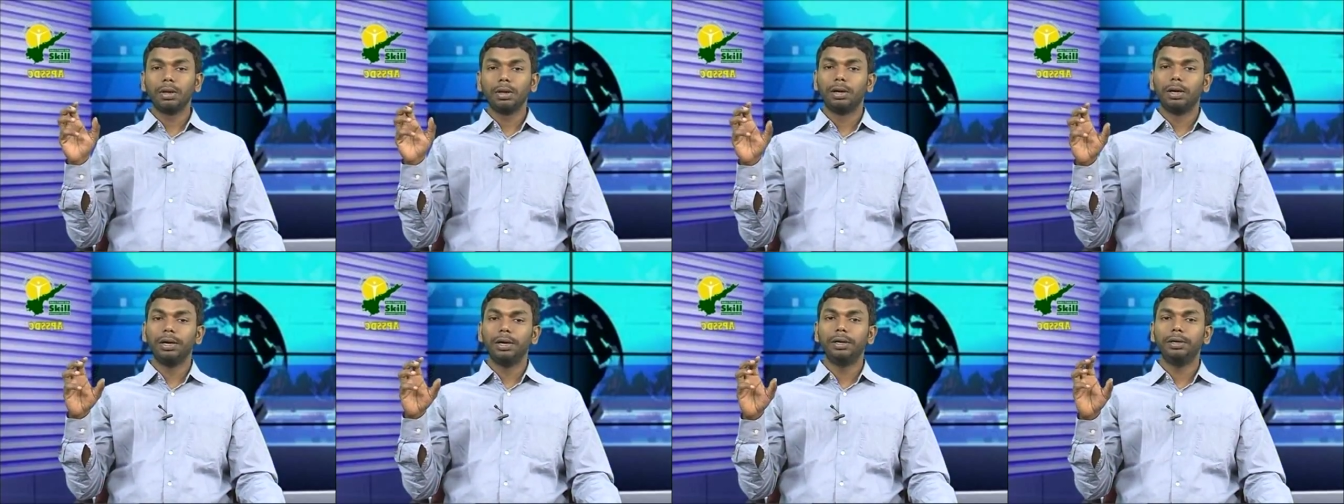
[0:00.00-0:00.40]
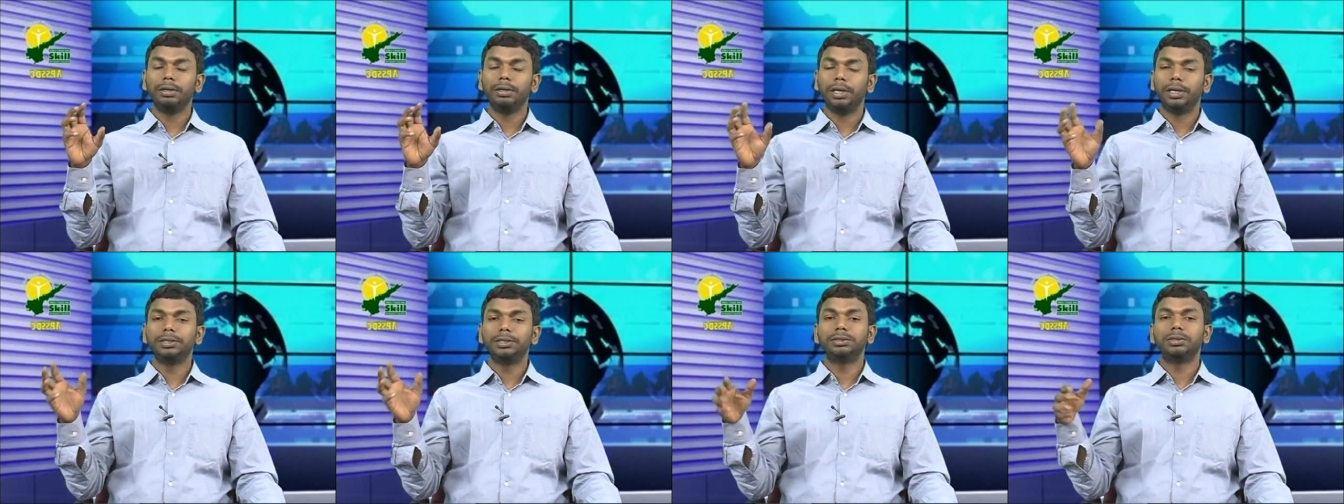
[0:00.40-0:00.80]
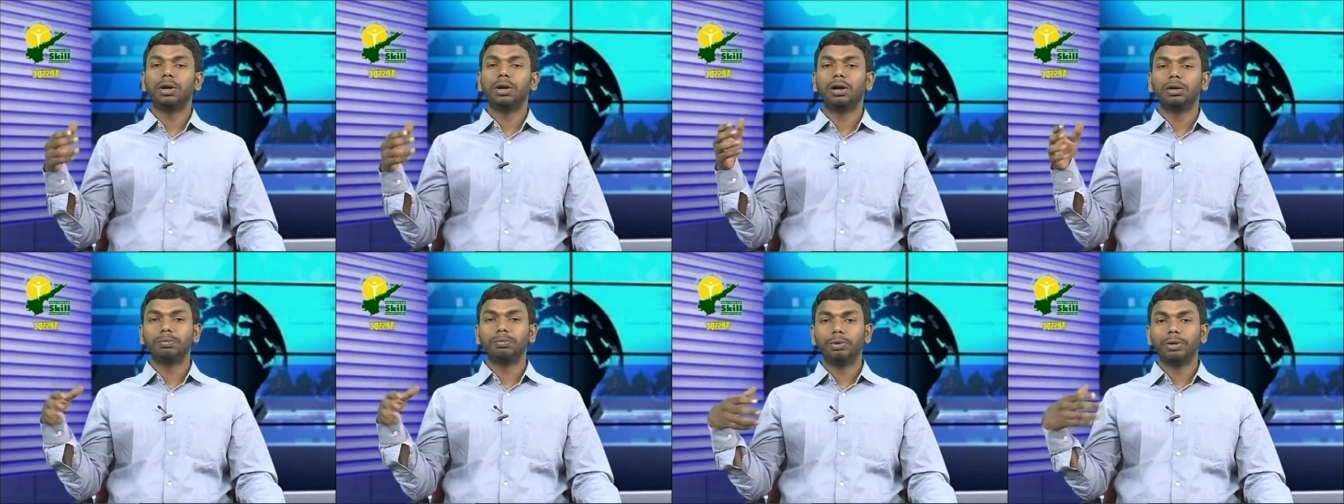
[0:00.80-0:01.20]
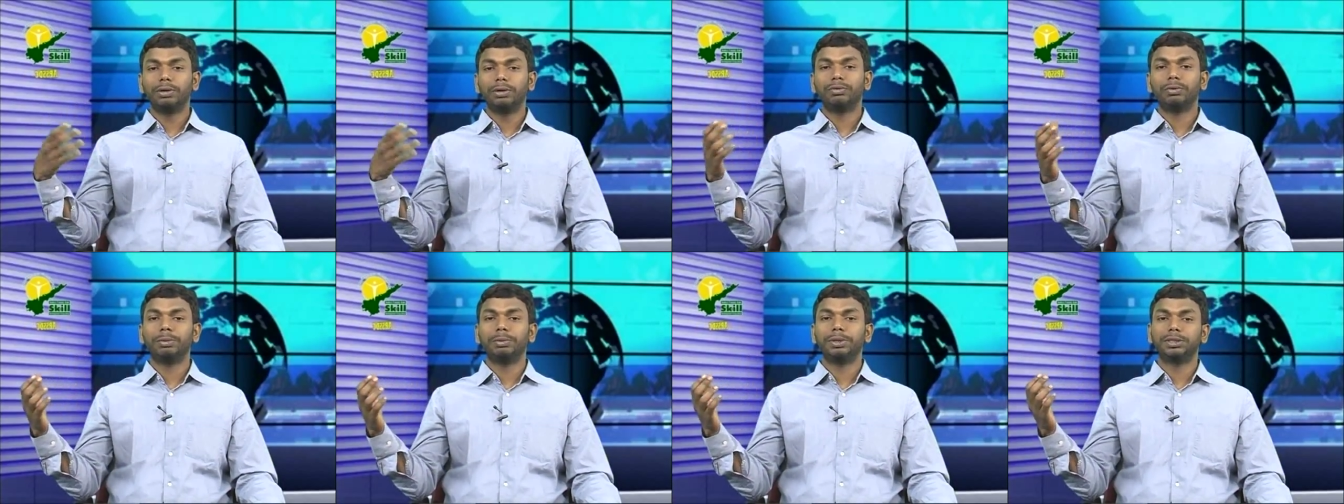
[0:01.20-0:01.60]
and there is a lot more
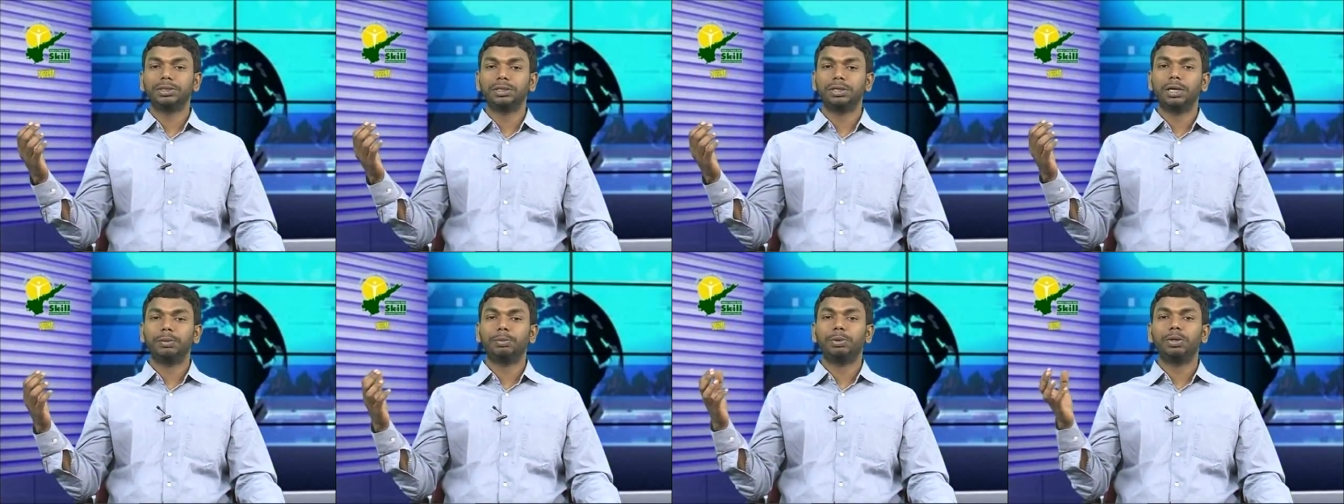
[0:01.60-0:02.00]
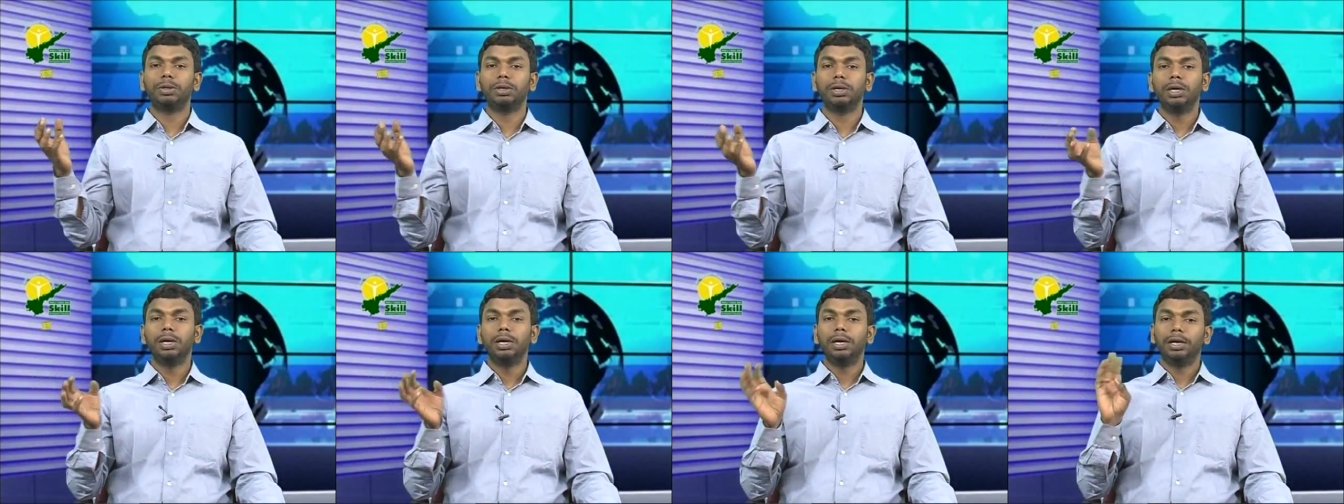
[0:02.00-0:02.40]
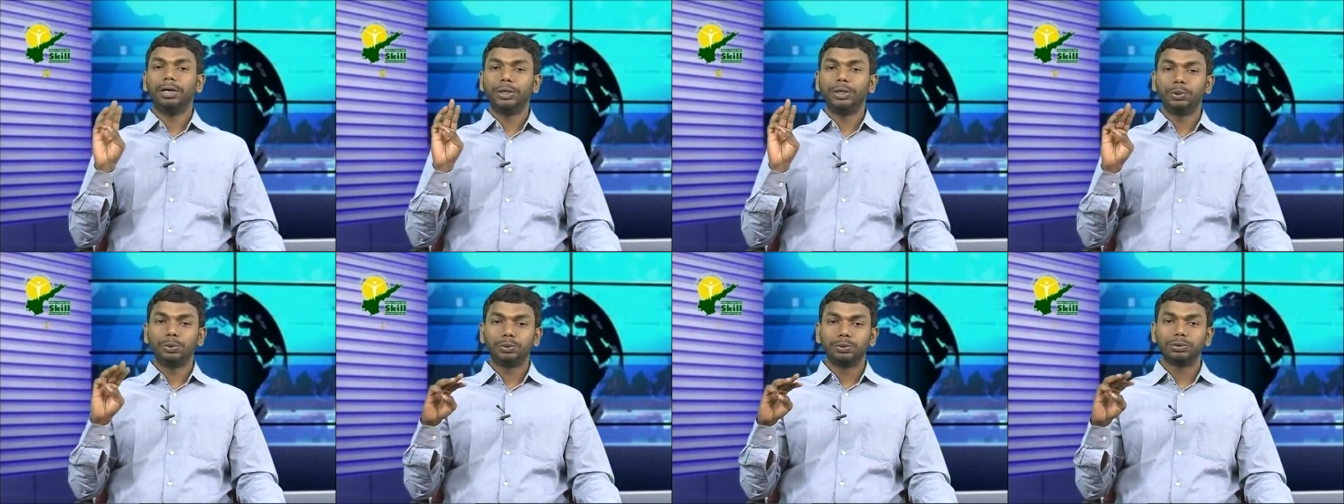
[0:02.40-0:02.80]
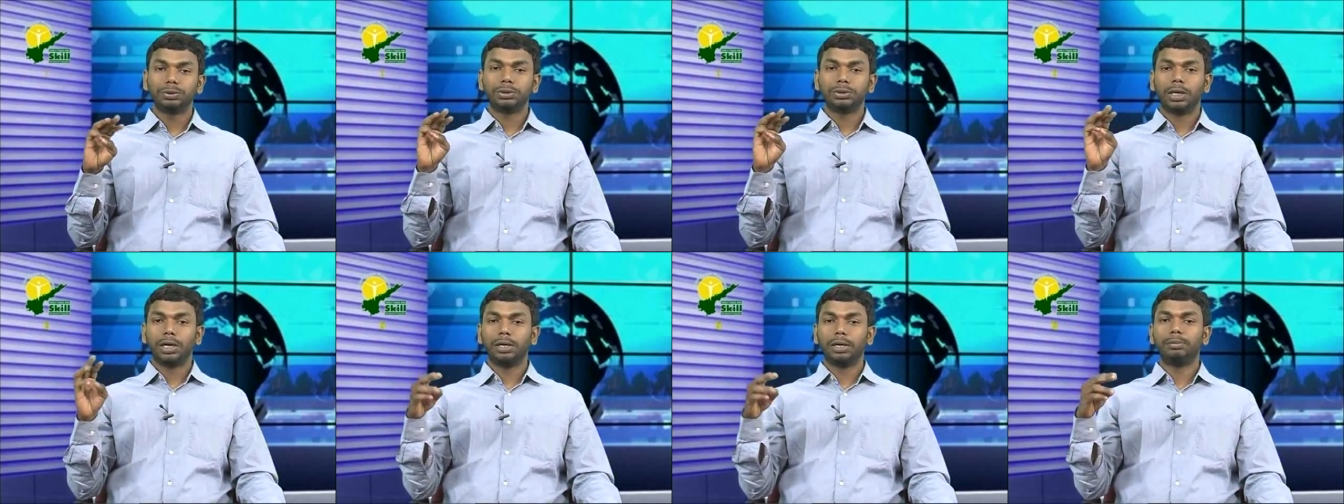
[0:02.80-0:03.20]
information about news
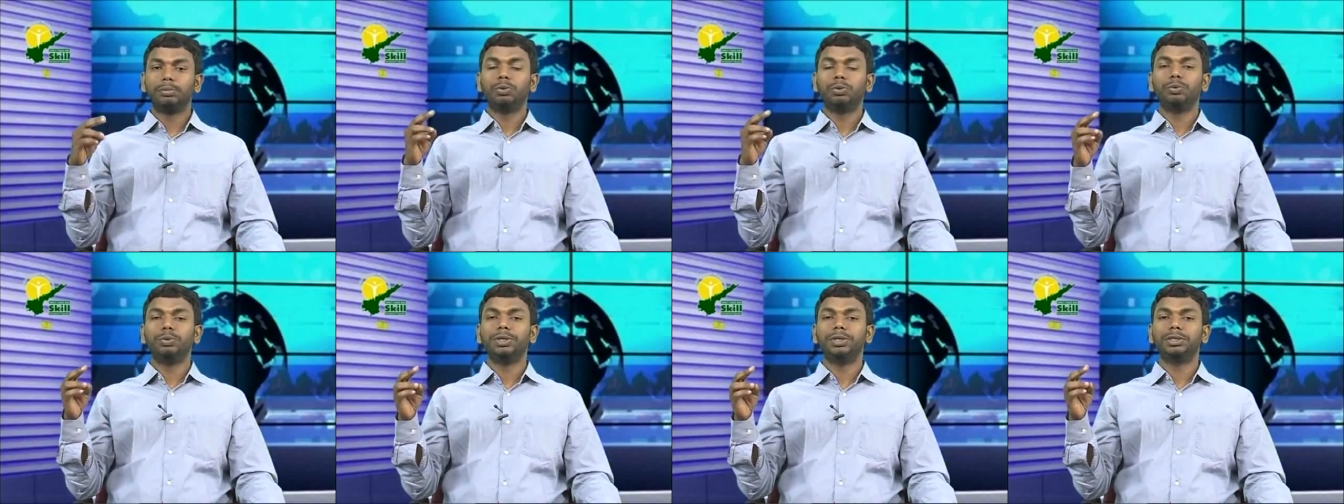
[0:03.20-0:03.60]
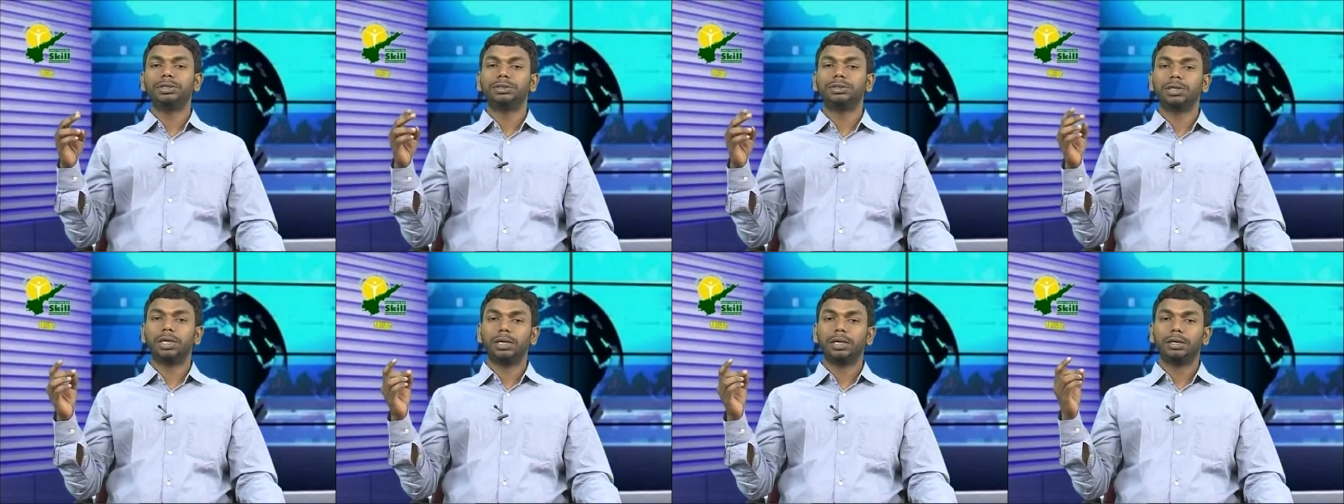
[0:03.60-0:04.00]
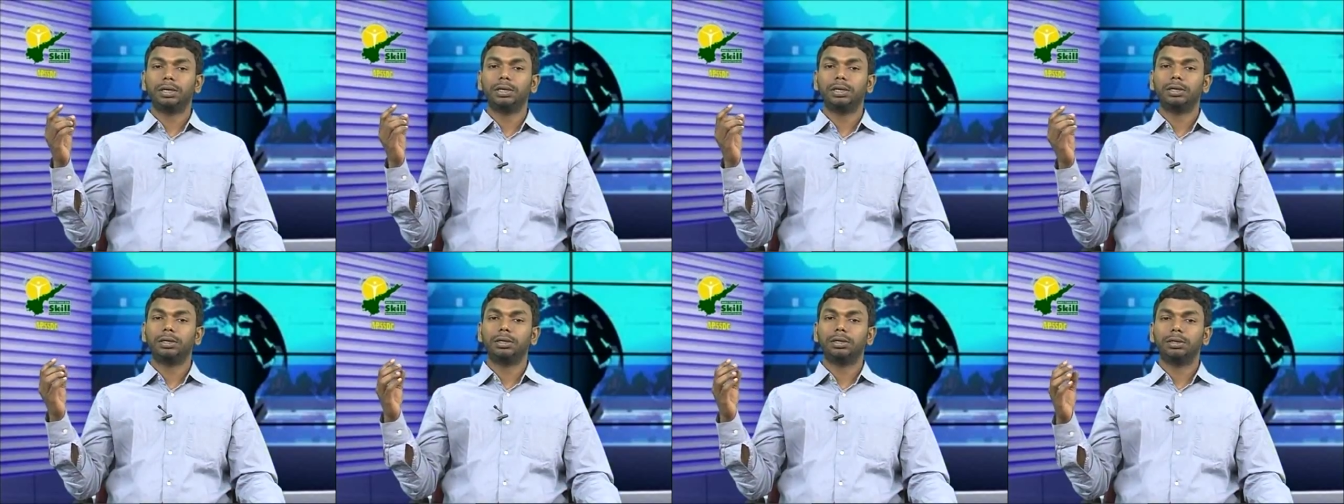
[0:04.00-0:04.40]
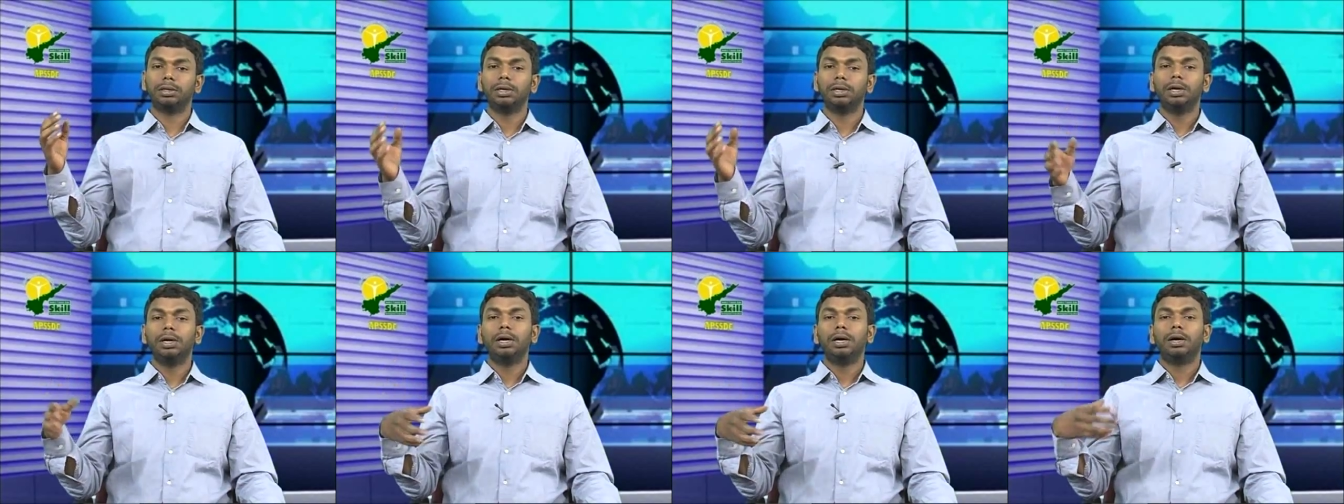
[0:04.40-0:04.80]
and movies and
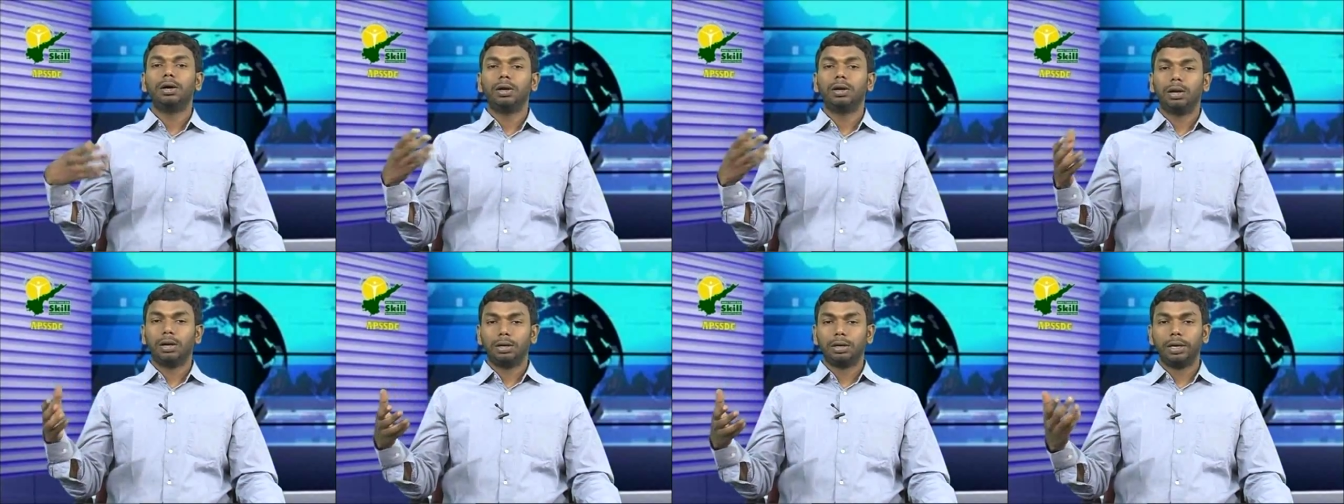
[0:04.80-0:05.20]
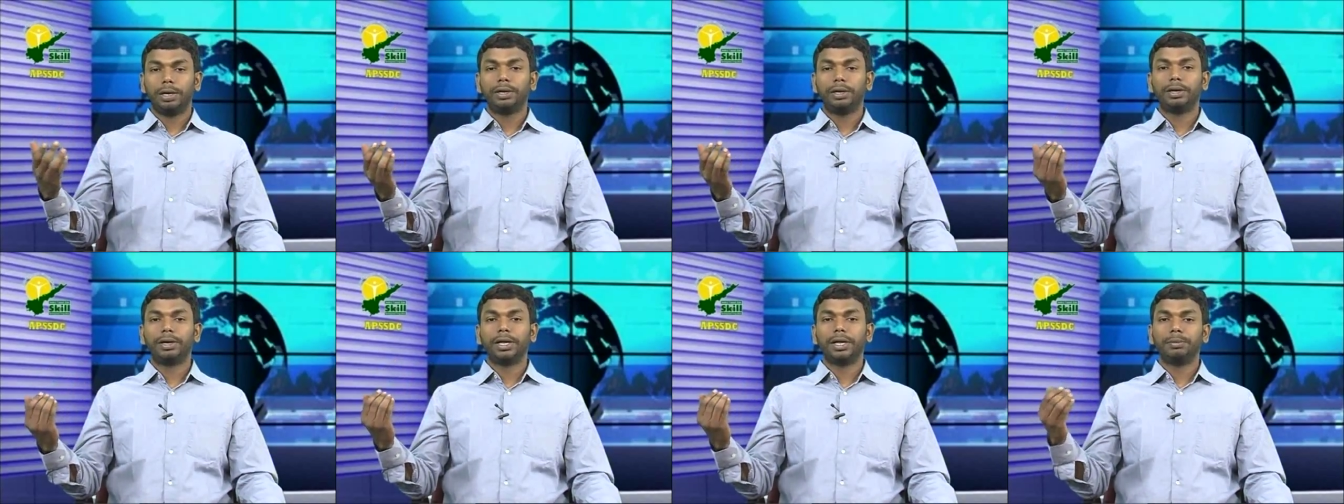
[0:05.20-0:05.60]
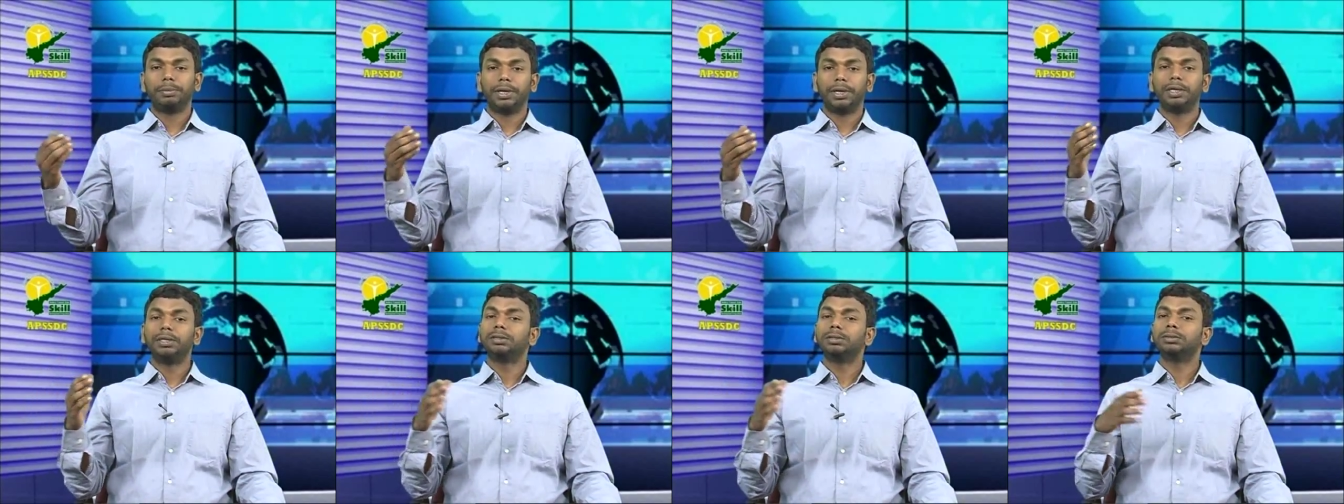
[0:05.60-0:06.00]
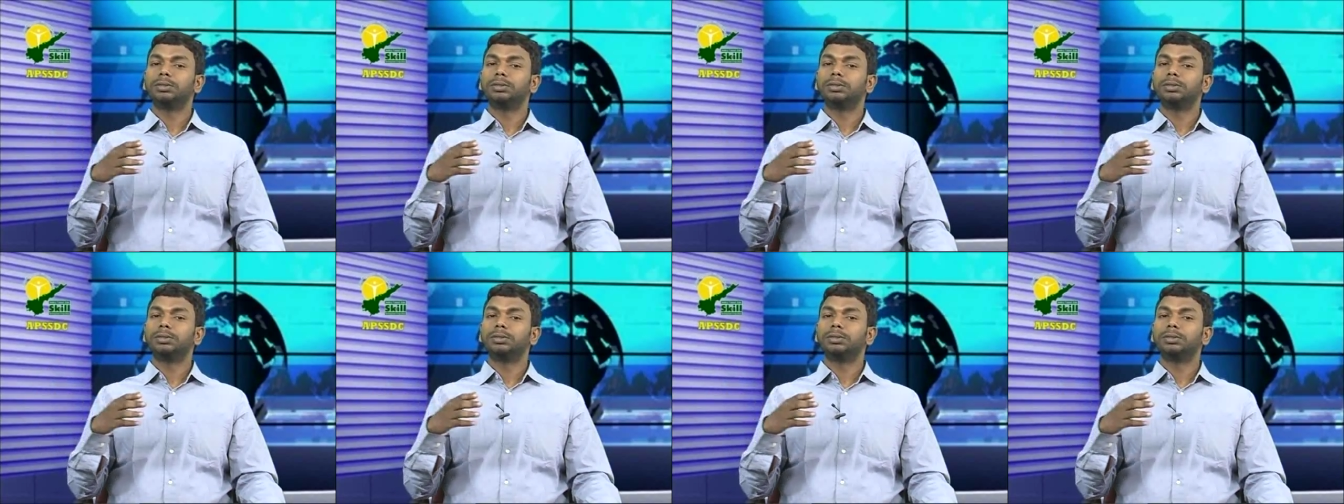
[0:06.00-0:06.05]
entertainment.